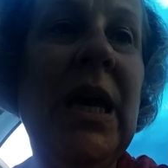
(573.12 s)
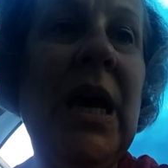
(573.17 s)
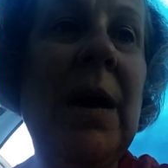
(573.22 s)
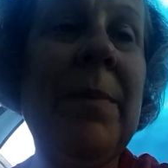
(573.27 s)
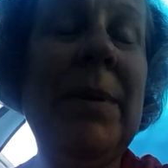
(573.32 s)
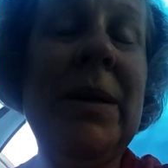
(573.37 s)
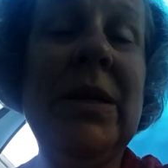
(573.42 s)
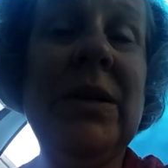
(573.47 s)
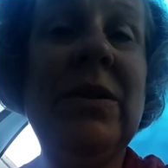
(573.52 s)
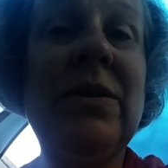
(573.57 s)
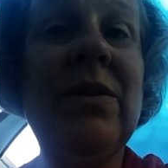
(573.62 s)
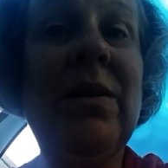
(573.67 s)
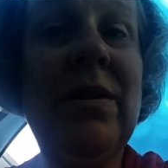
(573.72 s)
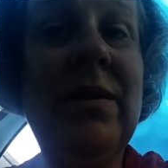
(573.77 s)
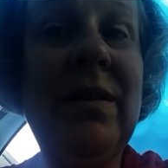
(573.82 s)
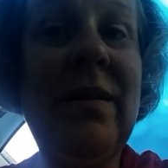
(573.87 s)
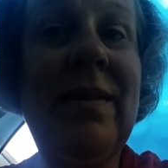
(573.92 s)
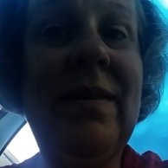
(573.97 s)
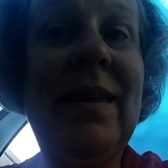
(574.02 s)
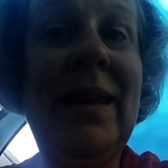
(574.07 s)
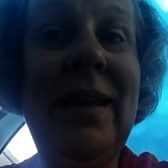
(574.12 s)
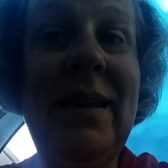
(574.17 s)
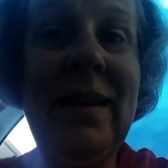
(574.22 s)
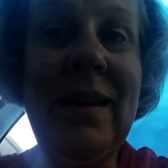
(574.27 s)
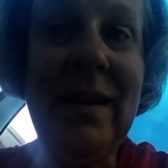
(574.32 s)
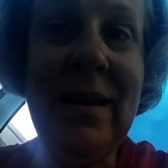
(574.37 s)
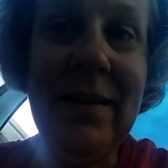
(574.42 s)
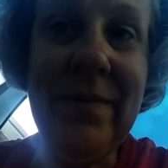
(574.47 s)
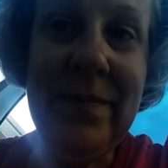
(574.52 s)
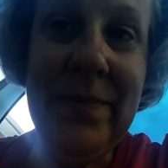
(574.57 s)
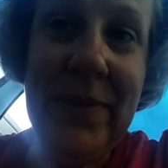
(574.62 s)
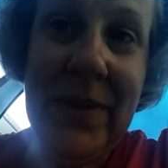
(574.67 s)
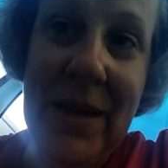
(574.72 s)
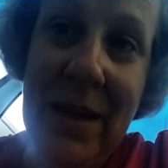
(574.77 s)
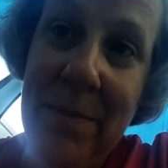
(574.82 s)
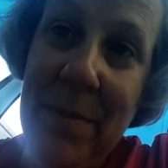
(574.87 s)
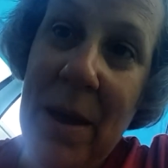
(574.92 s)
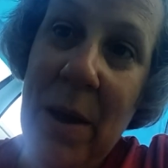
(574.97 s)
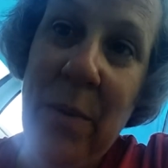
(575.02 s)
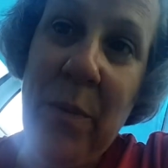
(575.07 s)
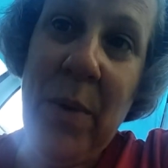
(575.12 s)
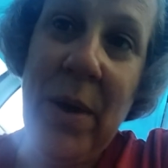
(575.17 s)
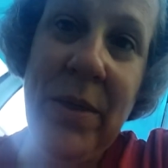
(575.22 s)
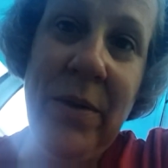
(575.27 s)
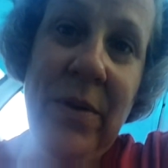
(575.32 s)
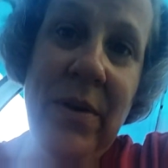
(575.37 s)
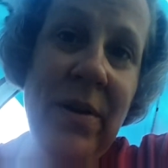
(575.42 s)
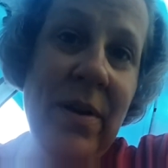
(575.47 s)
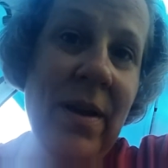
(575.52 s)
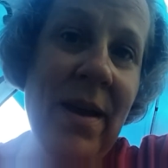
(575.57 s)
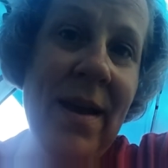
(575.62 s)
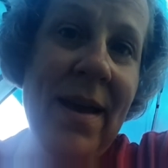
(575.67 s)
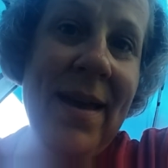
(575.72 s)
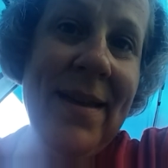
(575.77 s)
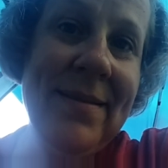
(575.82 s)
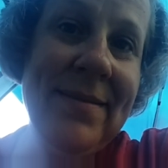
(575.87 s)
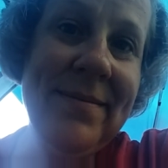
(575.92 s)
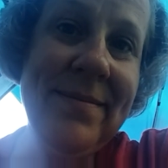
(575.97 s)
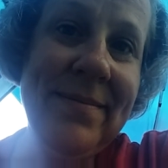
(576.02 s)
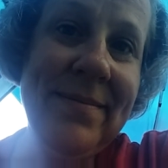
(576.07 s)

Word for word: I'm going to start thinking about whether or not...